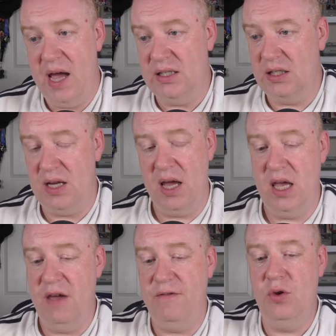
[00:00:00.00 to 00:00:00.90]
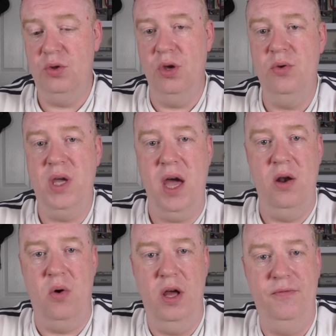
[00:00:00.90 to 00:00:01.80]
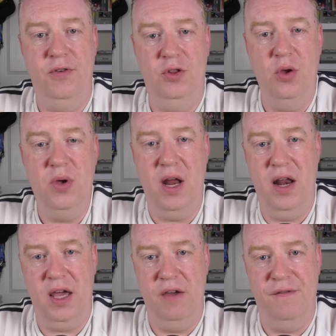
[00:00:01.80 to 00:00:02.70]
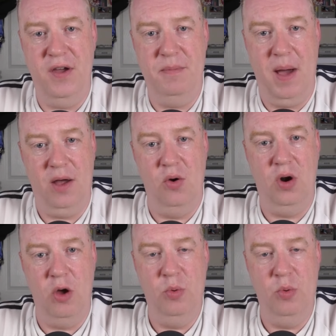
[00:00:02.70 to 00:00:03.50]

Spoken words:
as I say, if you do get negative feedback on global